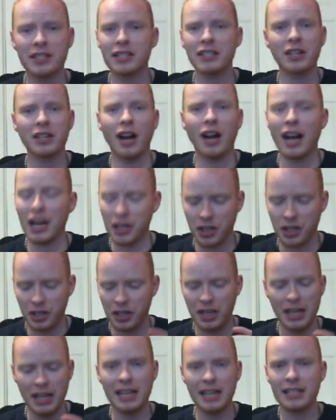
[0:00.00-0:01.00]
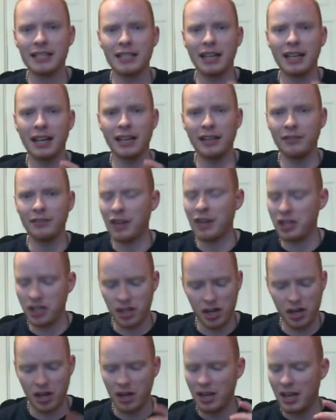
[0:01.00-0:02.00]
it's got action and
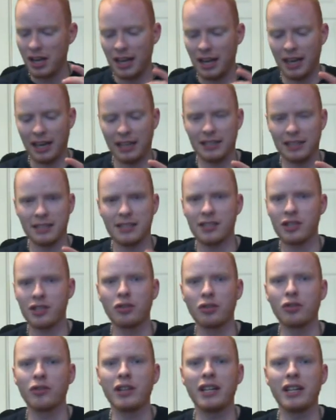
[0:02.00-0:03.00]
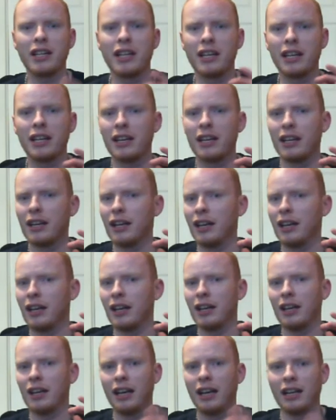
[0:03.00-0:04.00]
adventure and story
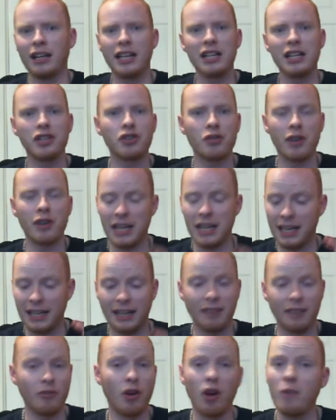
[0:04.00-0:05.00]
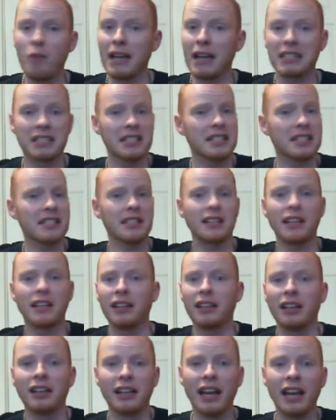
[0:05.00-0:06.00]
and intrigue and romance
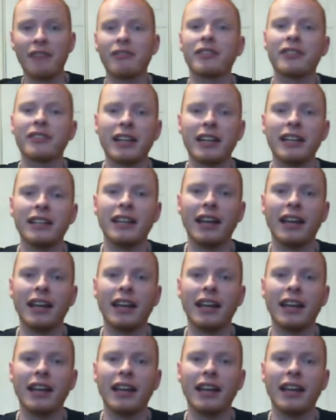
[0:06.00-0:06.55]
and everything in